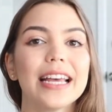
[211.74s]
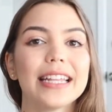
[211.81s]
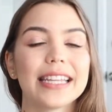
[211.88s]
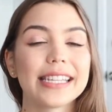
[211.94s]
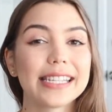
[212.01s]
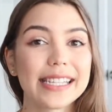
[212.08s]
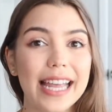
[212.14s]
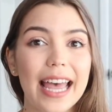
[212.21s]
the
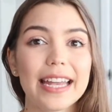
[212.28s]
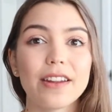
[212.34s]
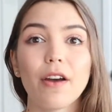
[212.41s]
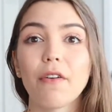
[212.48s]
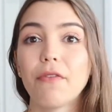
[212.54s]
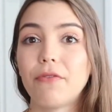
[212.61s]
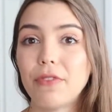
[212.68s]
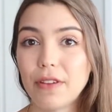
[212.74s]
set
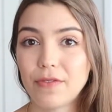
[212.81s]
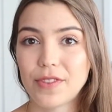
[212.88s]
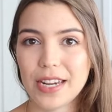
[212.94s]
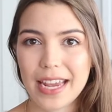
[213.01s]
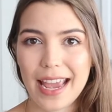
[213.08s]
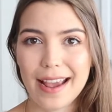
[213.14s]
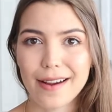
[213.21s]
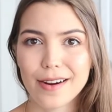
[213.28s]
of 50
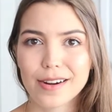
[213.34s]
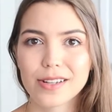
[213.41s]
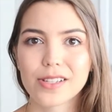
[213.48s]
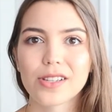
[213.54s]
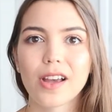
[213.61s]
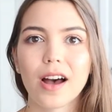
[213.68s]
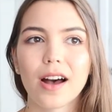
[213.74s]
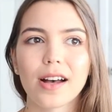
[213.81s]
hangers
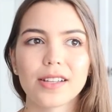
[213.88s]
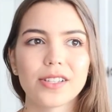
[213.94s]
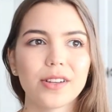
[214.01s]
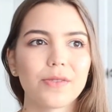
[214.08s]
costs